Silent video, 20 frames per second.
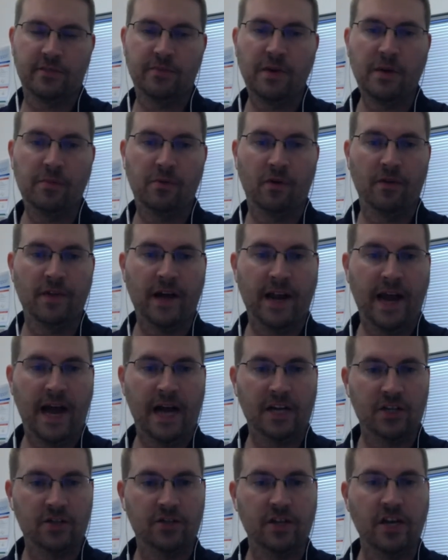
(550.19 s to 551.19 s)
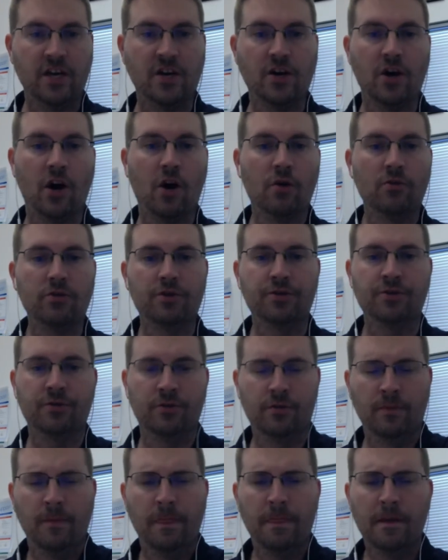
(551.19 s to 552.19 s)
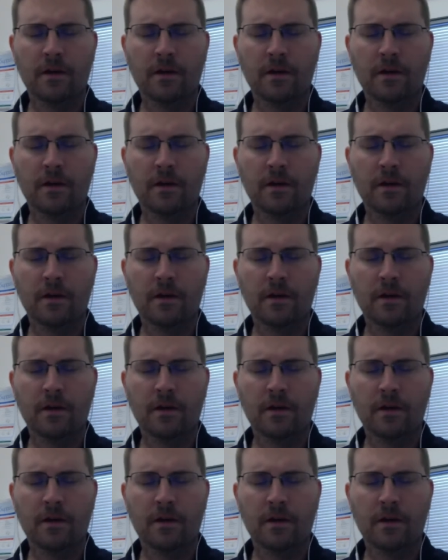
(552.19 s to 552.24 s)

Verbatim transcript: people that actually go to